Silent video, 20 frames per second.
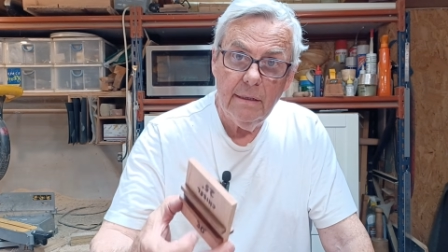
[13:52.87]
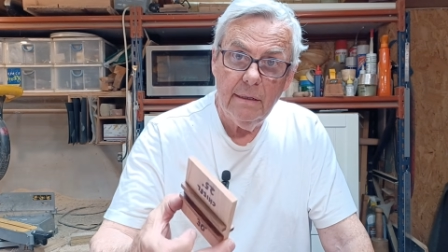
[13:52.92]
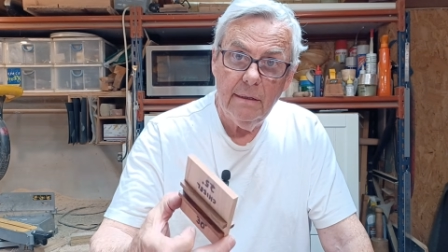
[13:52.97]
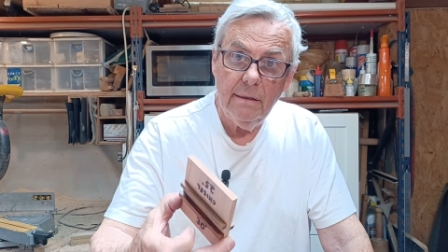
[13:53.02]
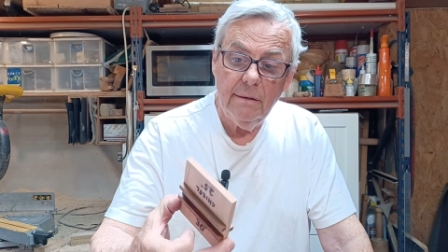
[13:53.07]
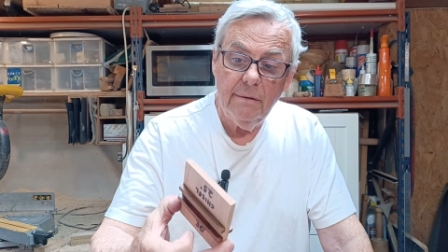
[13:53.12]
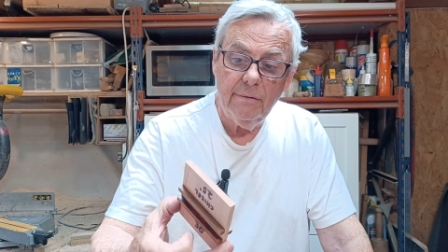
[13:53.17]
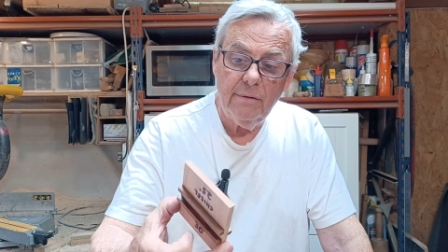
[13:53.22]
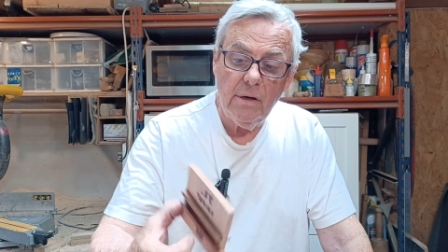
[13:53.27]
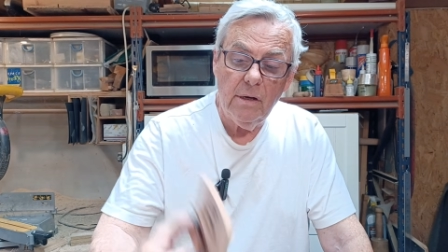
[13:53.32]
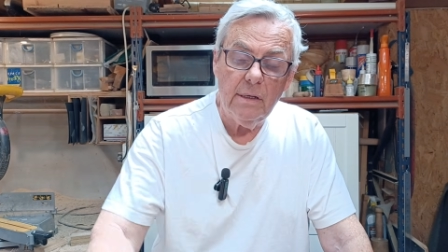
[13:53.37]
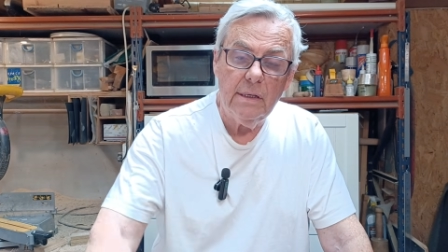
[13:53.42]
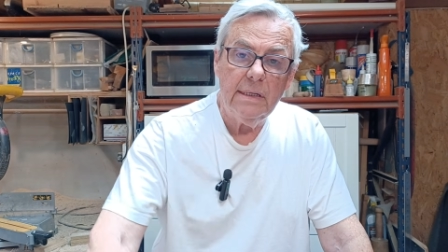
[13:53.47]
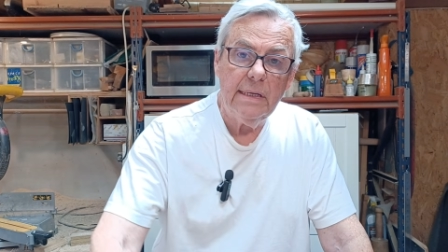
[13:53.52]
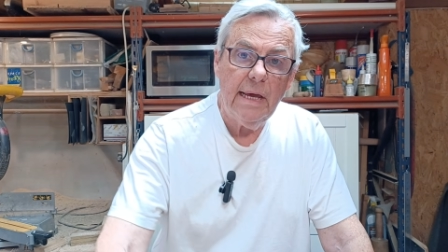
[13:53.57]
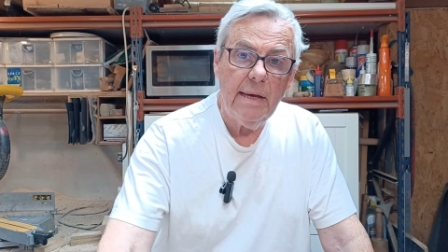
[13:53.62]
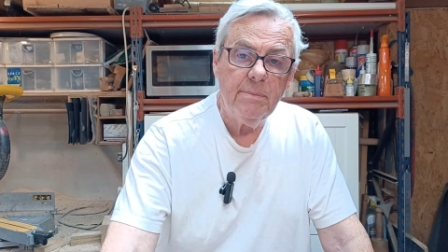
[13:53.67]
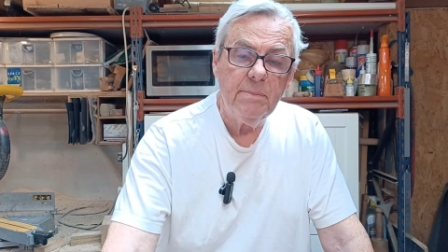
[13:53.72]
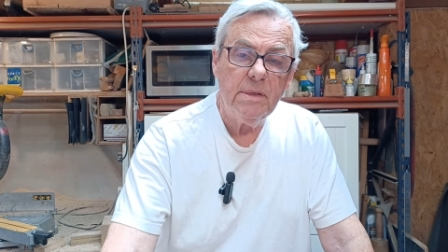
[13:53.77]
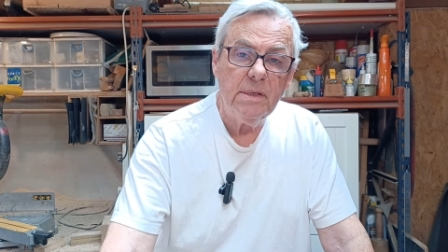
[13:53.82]
you've got your
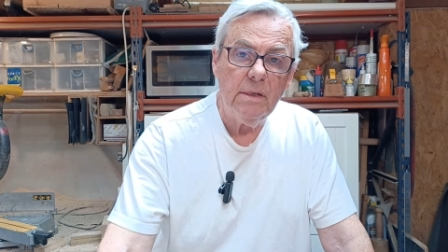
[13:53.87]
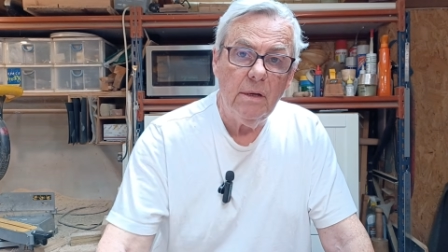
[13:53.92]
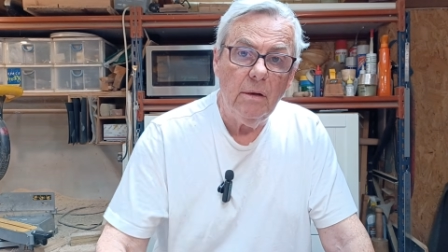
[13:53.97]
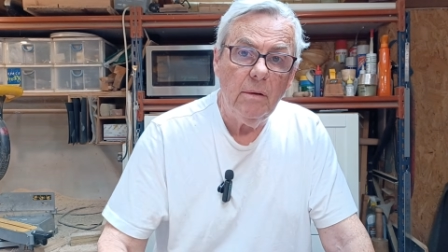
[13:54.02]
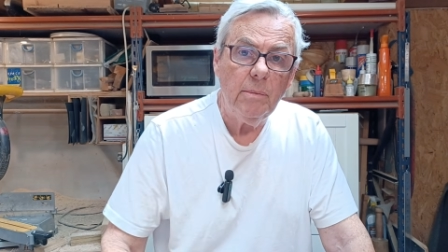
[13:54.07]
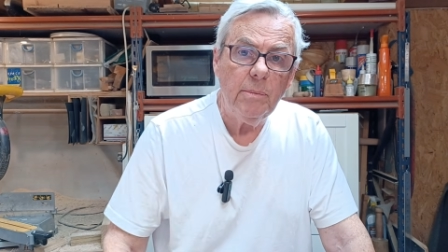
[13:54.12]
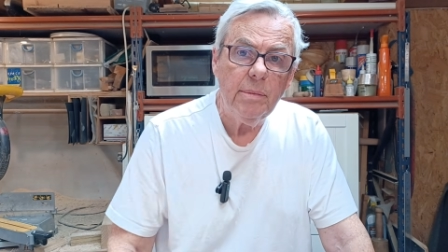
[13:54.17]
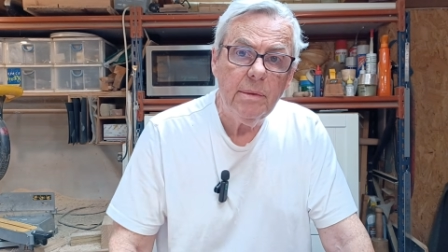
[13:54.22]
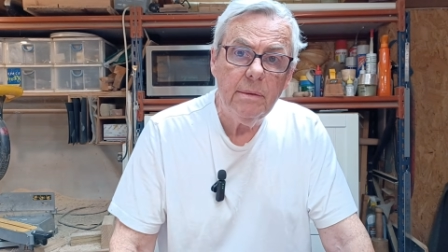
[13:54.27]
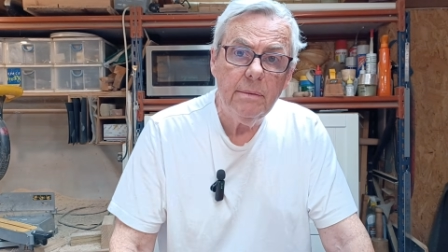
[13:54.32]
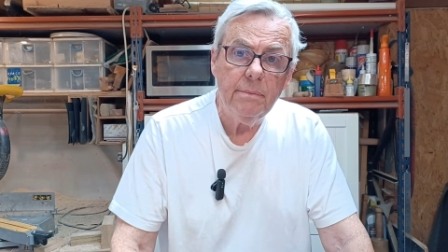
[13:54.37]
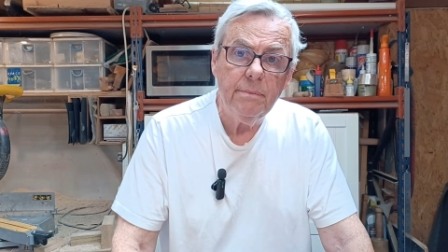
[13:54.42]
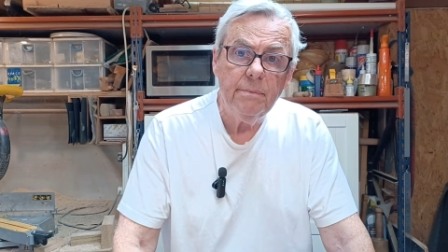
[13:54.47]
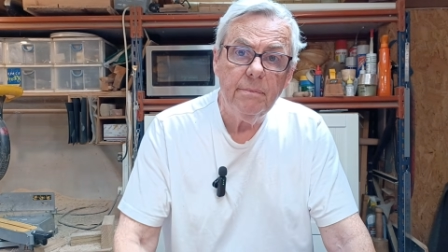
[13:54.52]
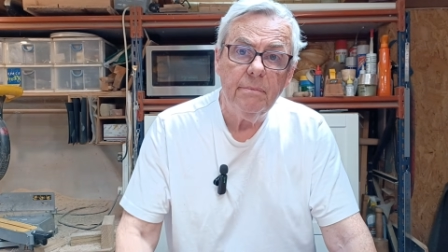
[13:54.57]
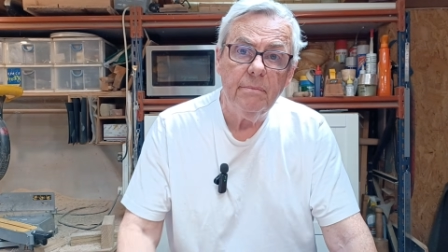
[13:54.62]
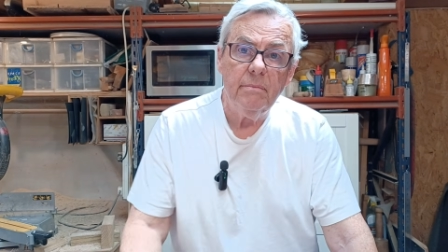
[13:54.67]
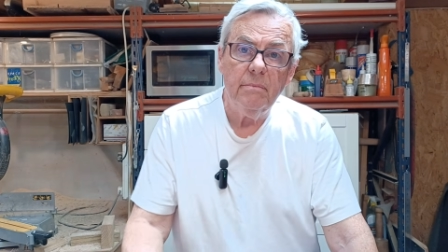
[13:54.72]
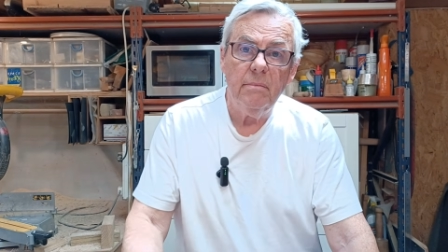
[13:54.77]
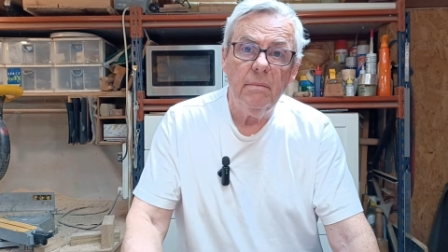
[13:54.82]
depth stop,
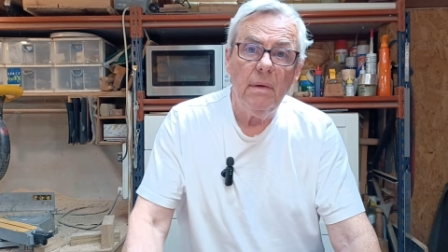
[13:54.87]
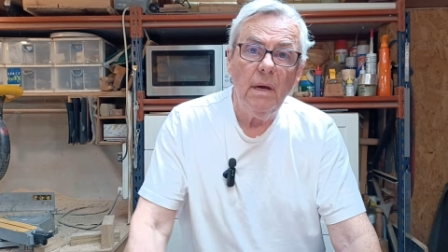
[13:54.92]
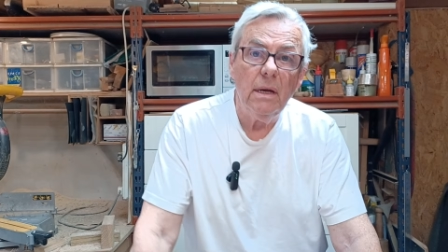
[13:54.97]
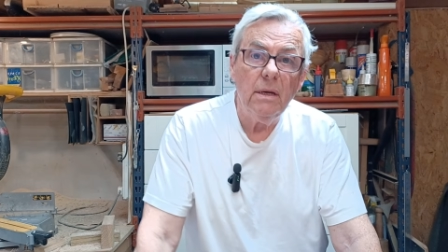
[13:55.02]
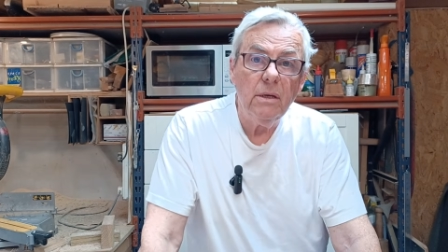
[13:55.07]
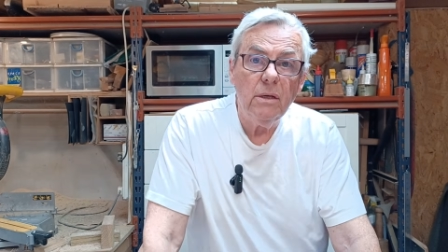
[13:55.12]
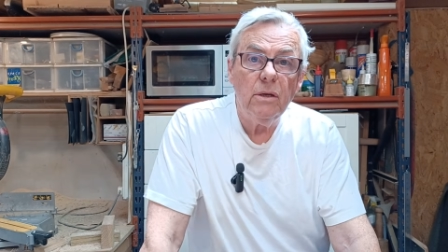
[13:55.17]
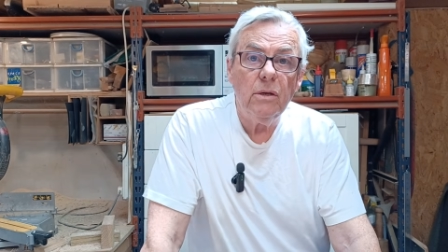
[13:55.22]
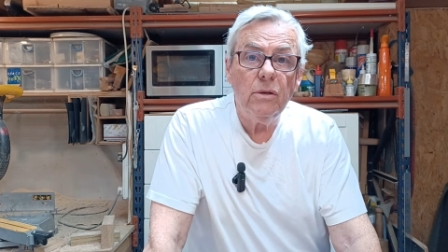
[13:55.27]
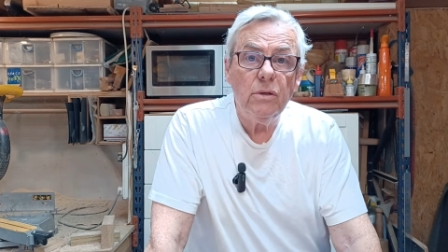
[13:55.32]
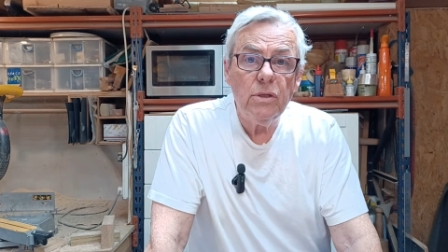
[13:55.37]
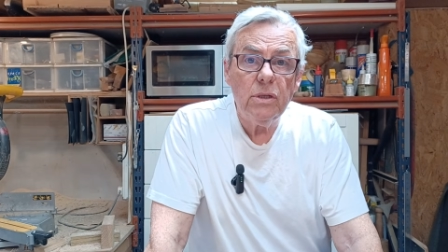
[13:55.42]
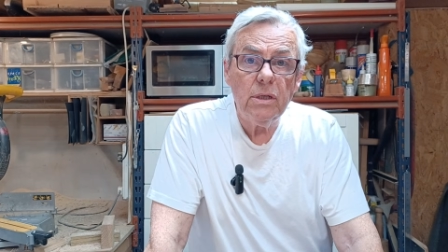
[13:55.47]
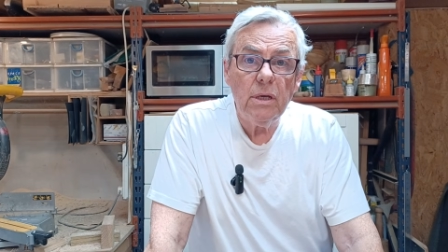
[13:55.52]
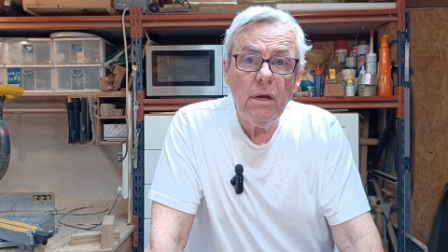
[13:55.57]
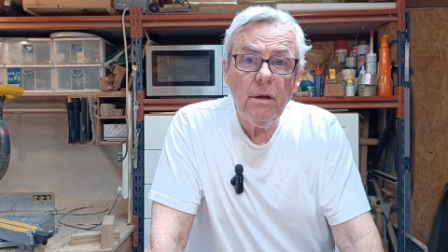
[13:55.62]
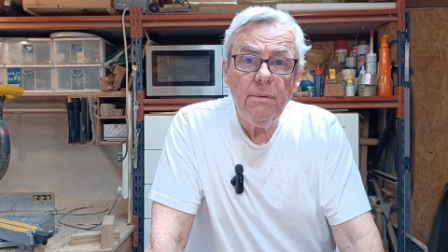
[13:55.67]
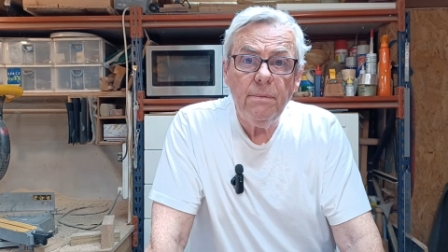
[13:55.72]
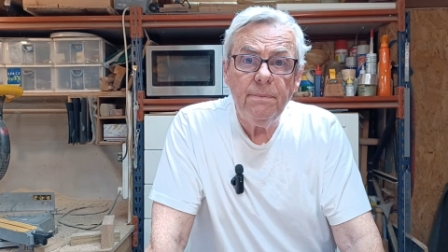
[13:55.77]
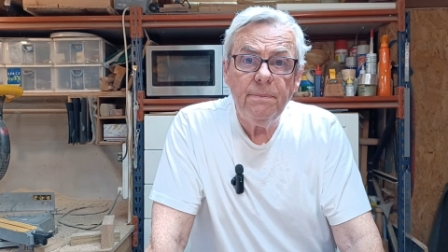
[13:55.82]
and you're good to
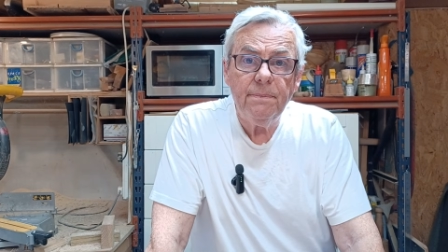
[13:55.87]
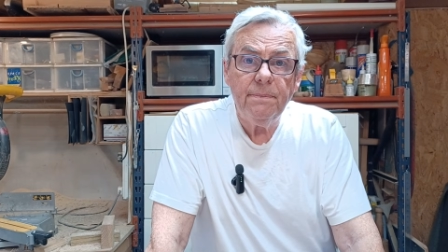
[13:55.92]
go.